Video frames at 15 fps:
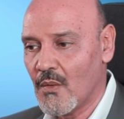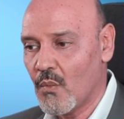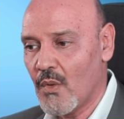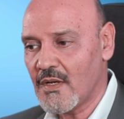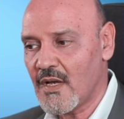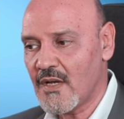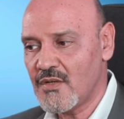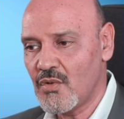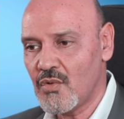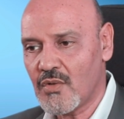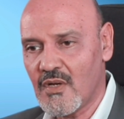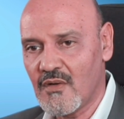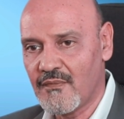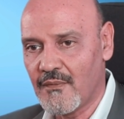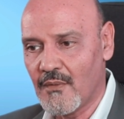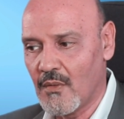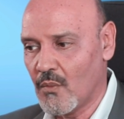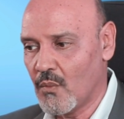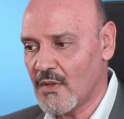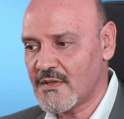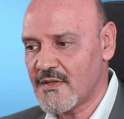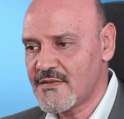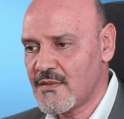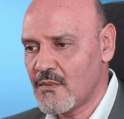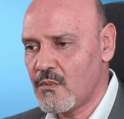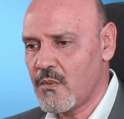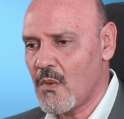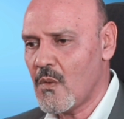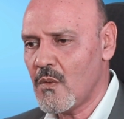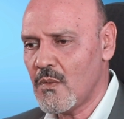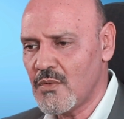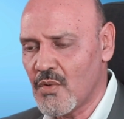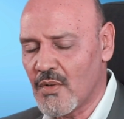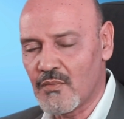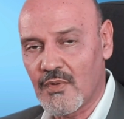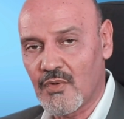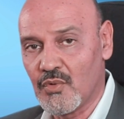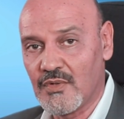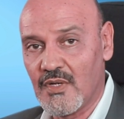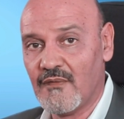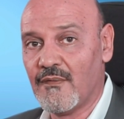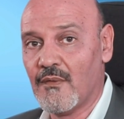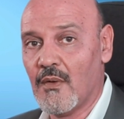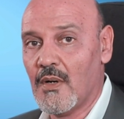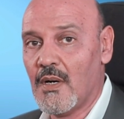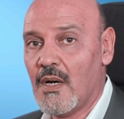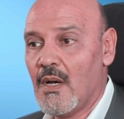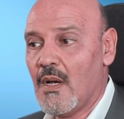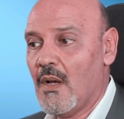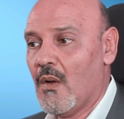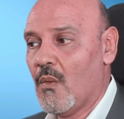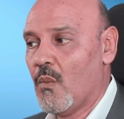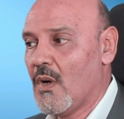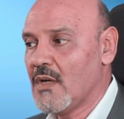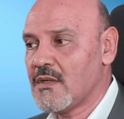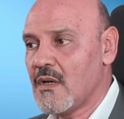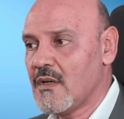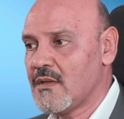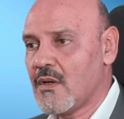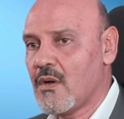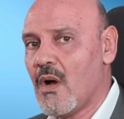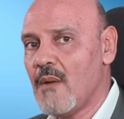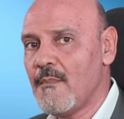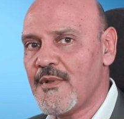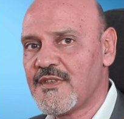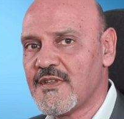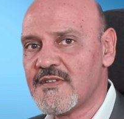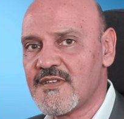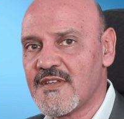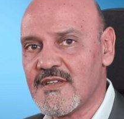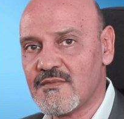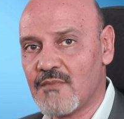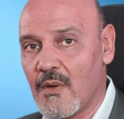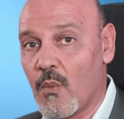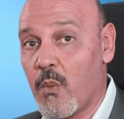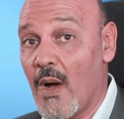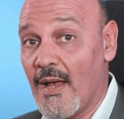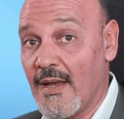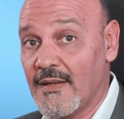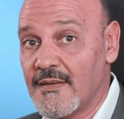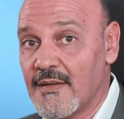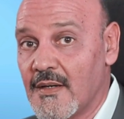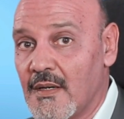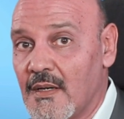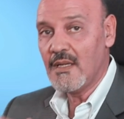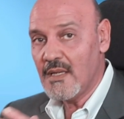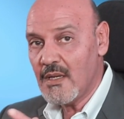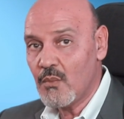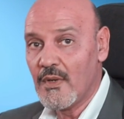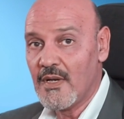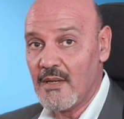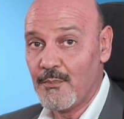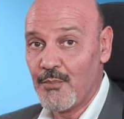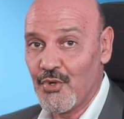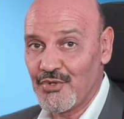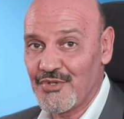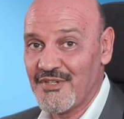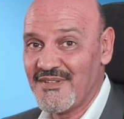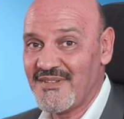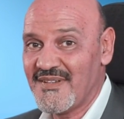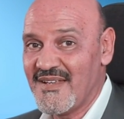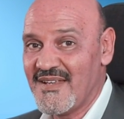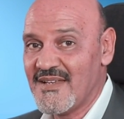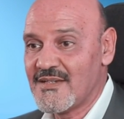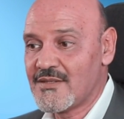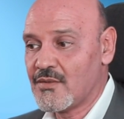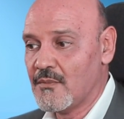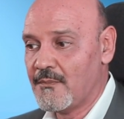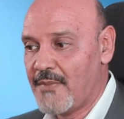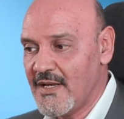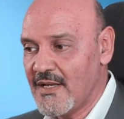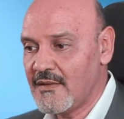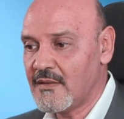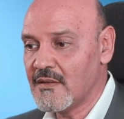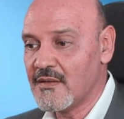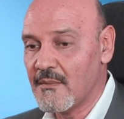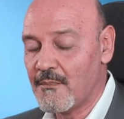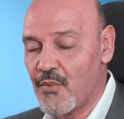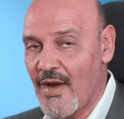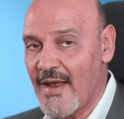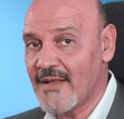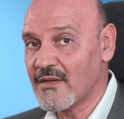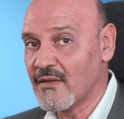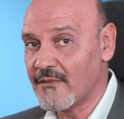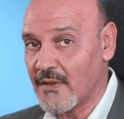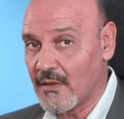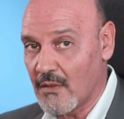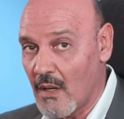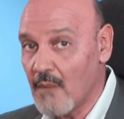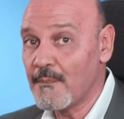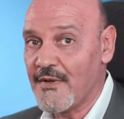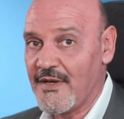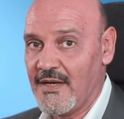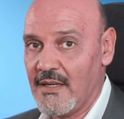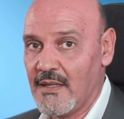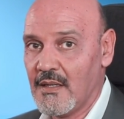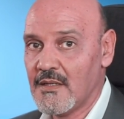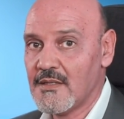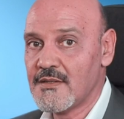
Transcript: What are you looking for? What is the role you are recruiting for? What are the competencies required? Equally important is to build the brand of the company.